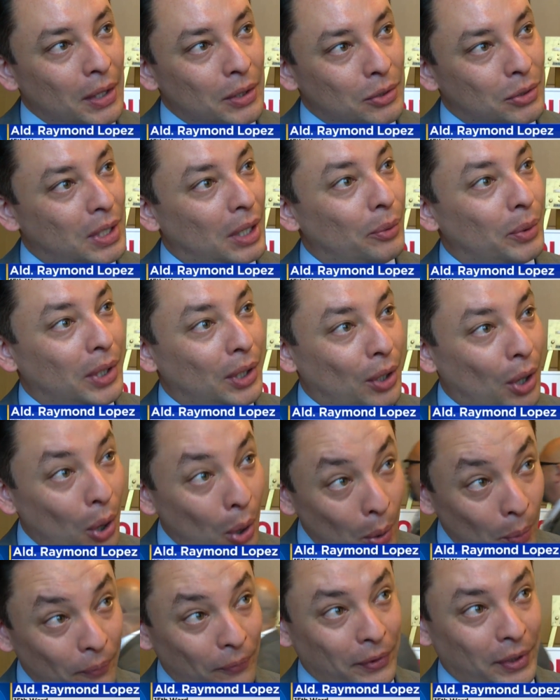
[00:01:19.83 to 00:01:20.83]
so that we could
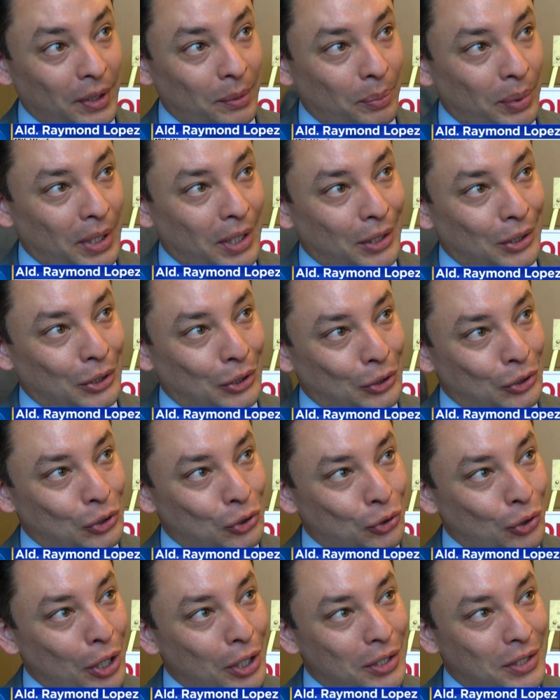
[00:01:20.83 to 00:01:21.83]
hopefully begin
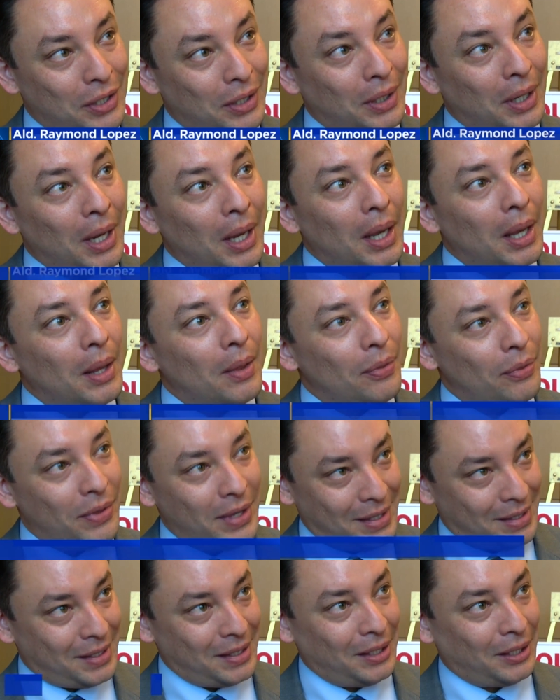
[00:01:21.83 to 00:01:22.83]
construction this